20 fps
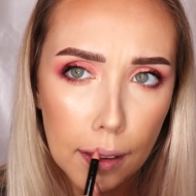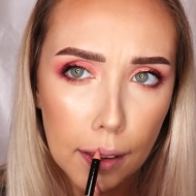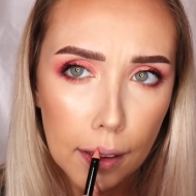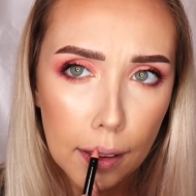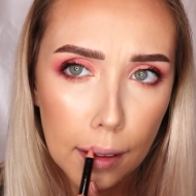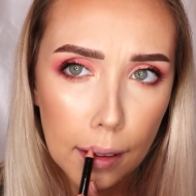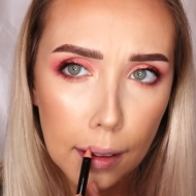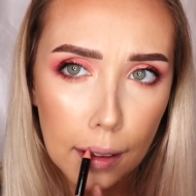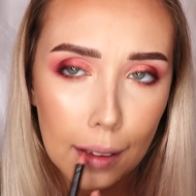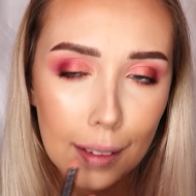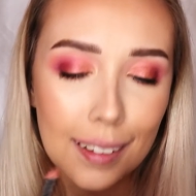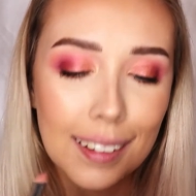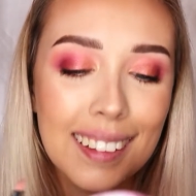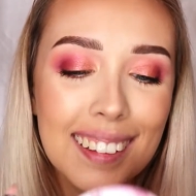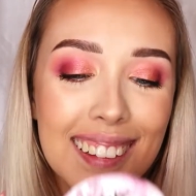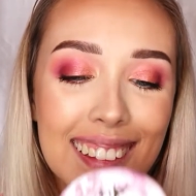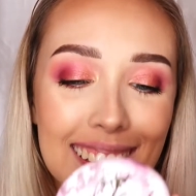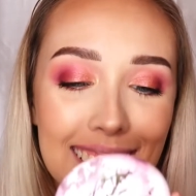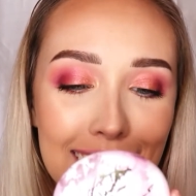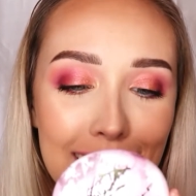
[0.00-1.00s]
I don't know
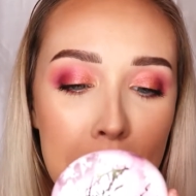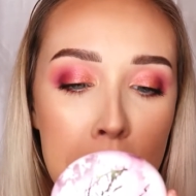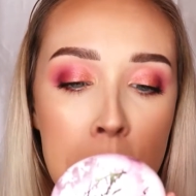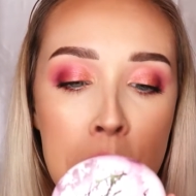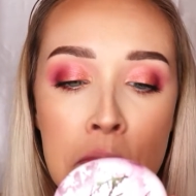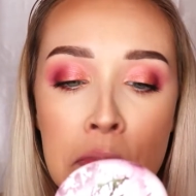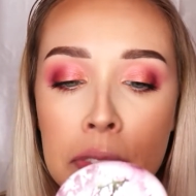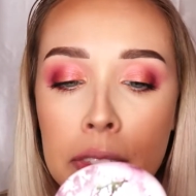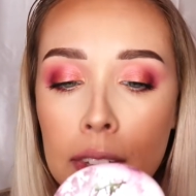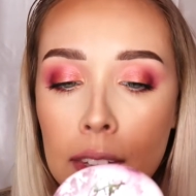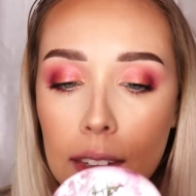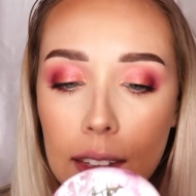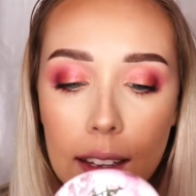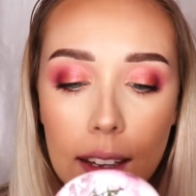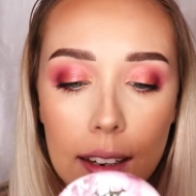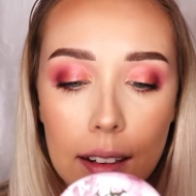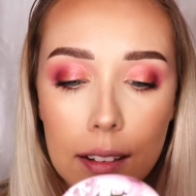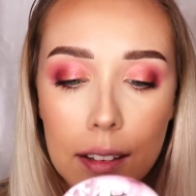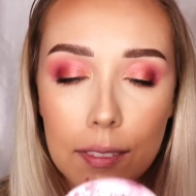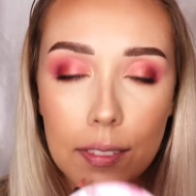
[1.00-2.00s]
if
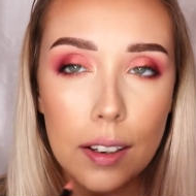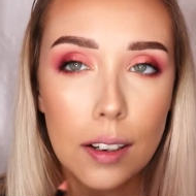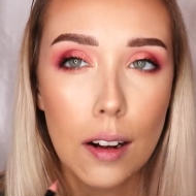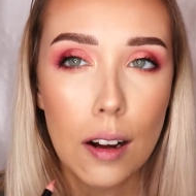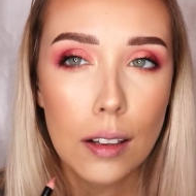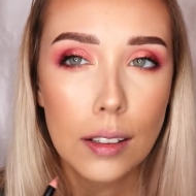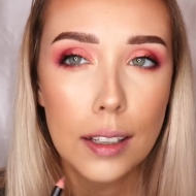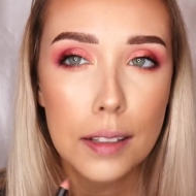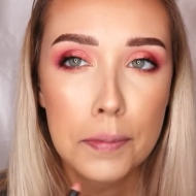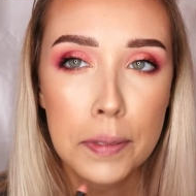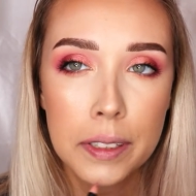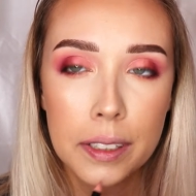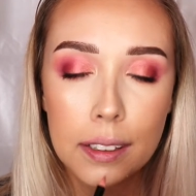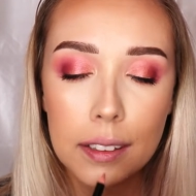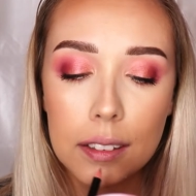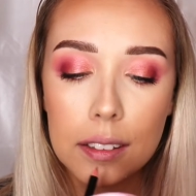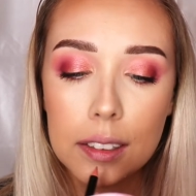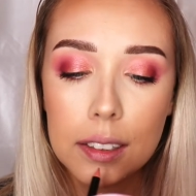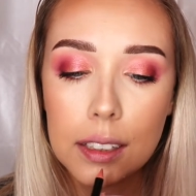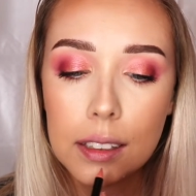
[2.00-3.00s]
I'd call that
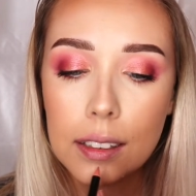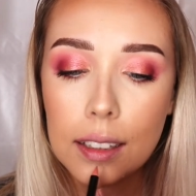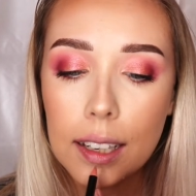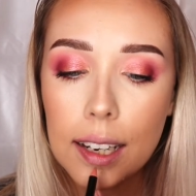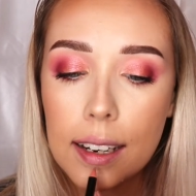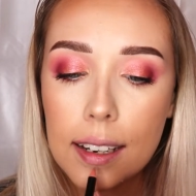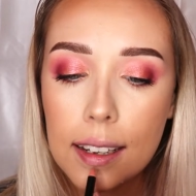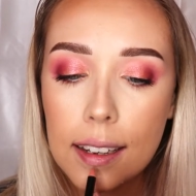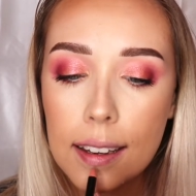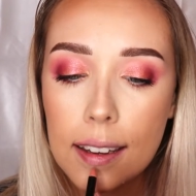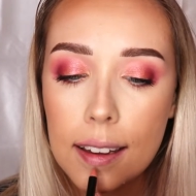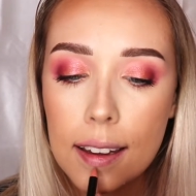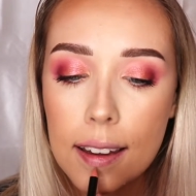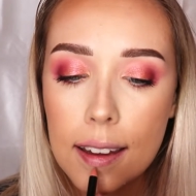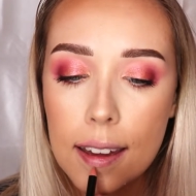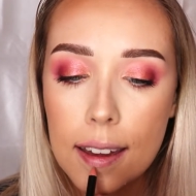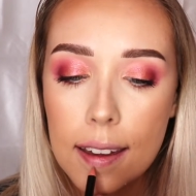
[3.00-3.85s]
particularly glidey.